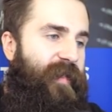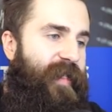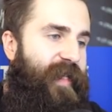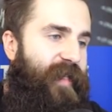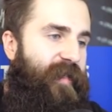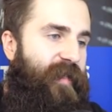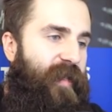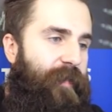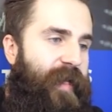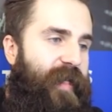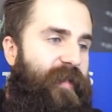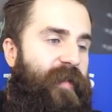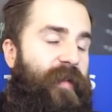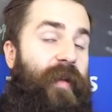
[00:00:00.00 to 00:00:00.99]
these
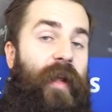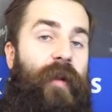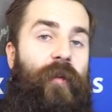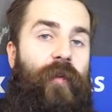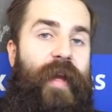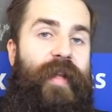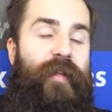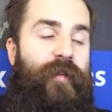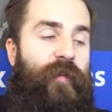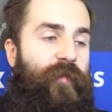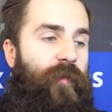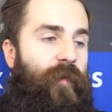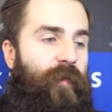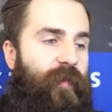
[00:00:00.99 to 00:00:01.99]
limits calculate
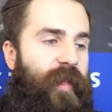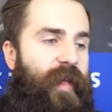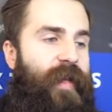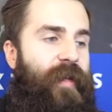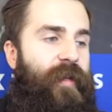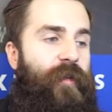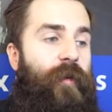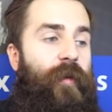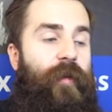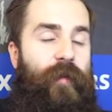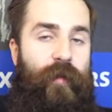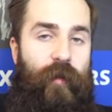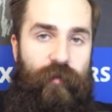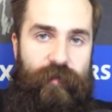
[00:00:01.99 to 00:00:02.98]
not only your
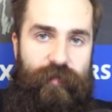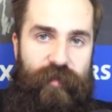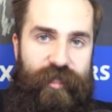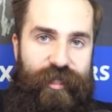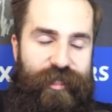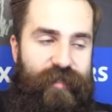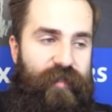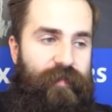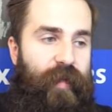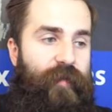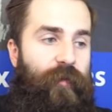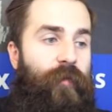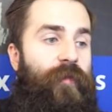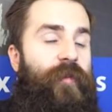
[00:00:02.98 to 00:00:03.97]
closed positions
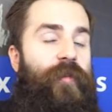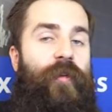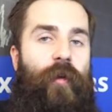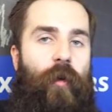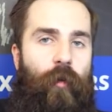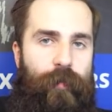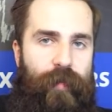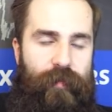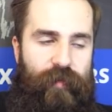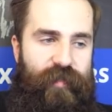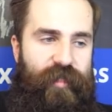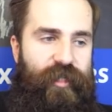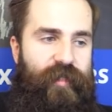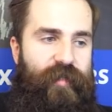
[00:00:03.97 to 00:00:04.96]
but also your open
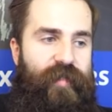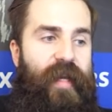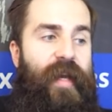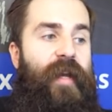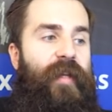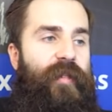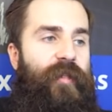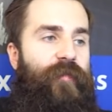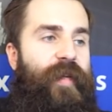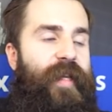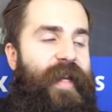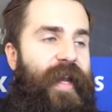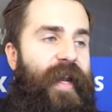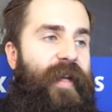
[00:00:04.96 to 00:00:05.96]
positions. So
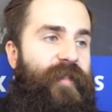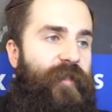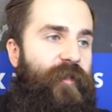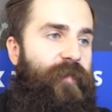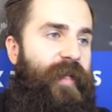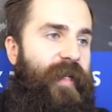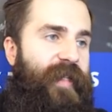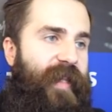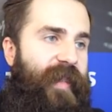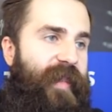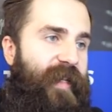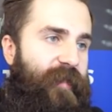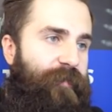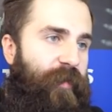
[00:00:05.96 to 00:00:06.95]
we can assume that
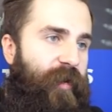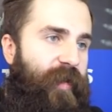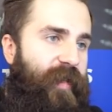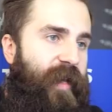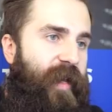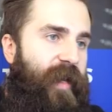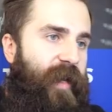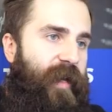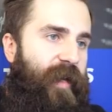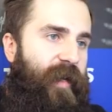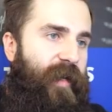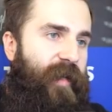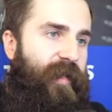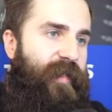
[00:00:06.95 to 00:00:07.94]
at this point
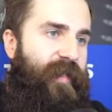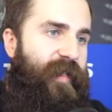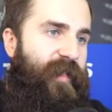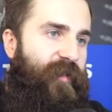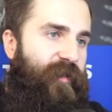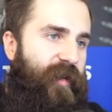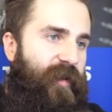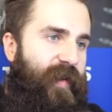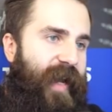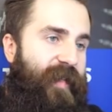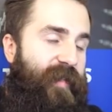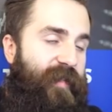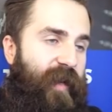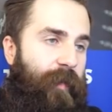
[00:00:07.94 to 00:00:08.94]
this trader
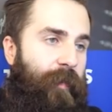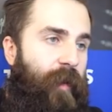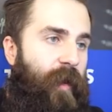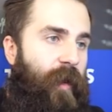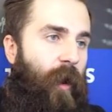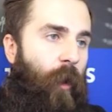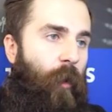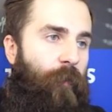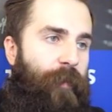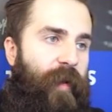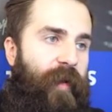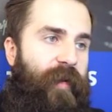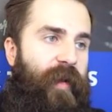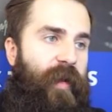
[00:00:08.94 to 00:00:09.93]
had some
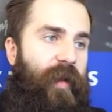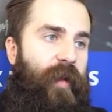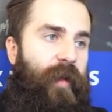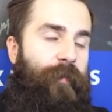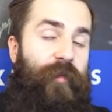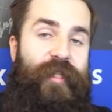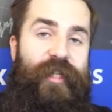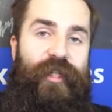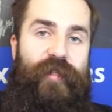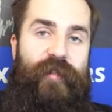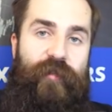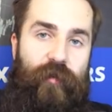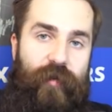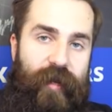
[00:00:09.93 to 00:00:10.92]
open
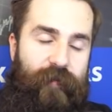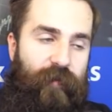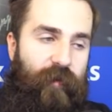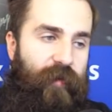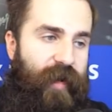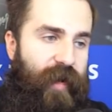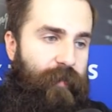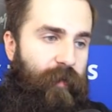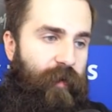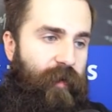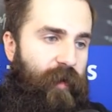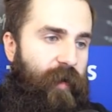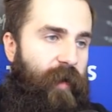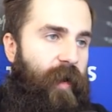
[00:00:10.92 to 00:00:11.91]
positions going for him
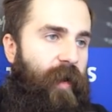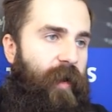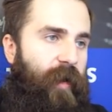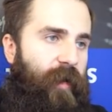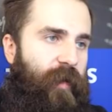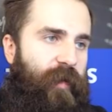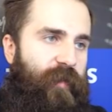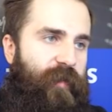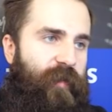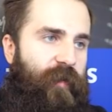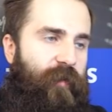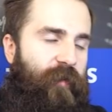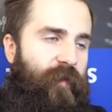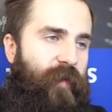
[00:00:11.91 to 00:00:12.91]
or her,
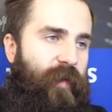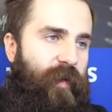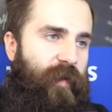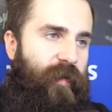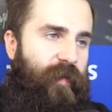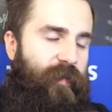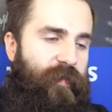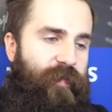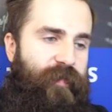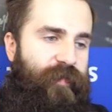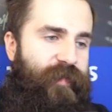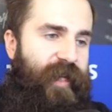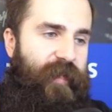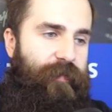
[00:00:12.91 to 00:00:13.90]
so
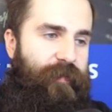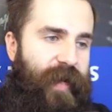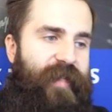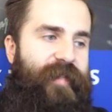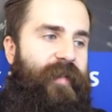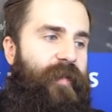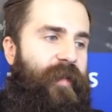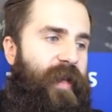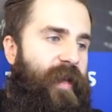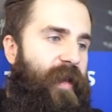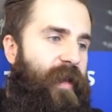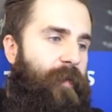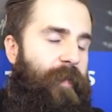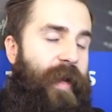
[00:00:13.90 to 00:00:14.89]
that
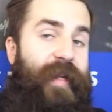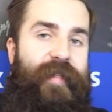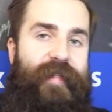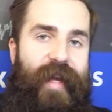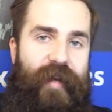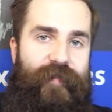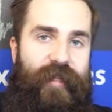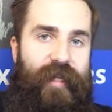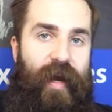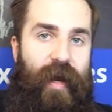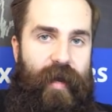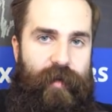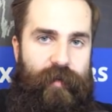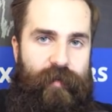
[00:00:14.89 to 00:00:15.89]
basically made his equity
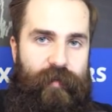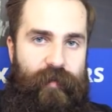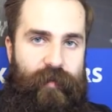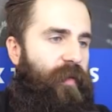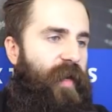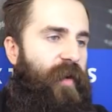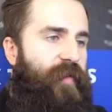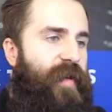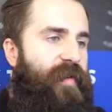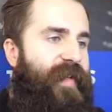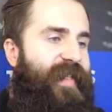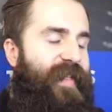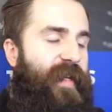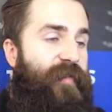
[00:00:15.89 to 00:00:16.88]
higher. Now here
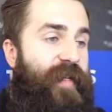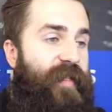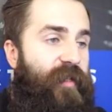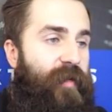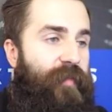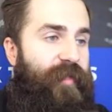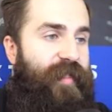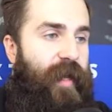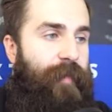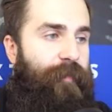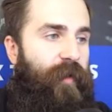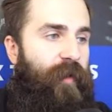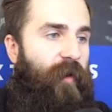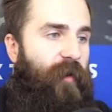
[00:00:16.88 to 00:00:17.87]
is a reasonable
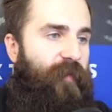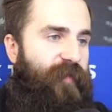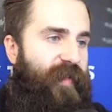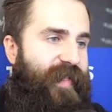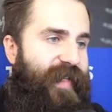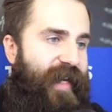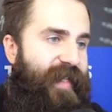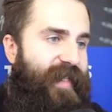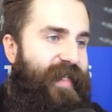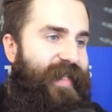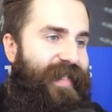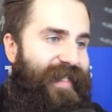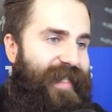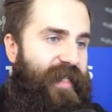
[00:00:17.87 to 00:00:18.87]
sample of
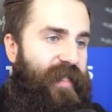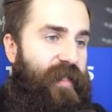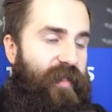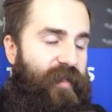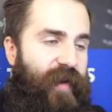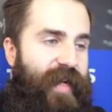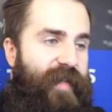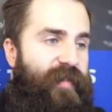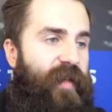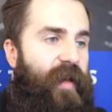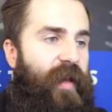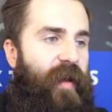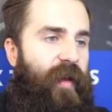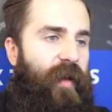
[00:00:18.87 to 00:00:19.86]
96 trades
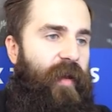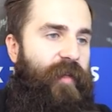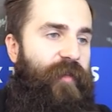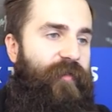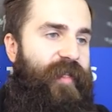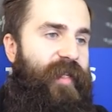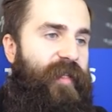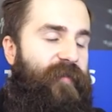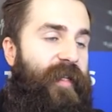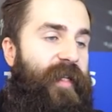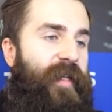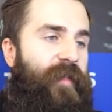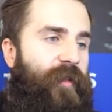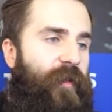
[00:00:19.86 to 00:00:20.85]
using
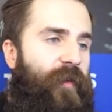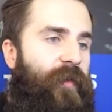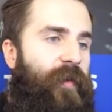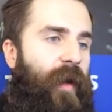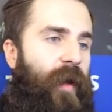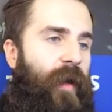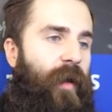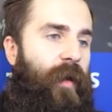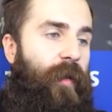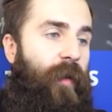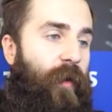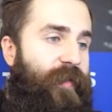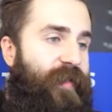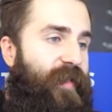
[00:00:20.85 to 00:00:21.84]
22
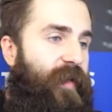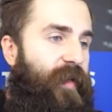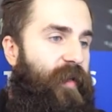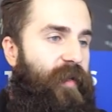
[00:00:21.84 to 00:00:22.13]
lots,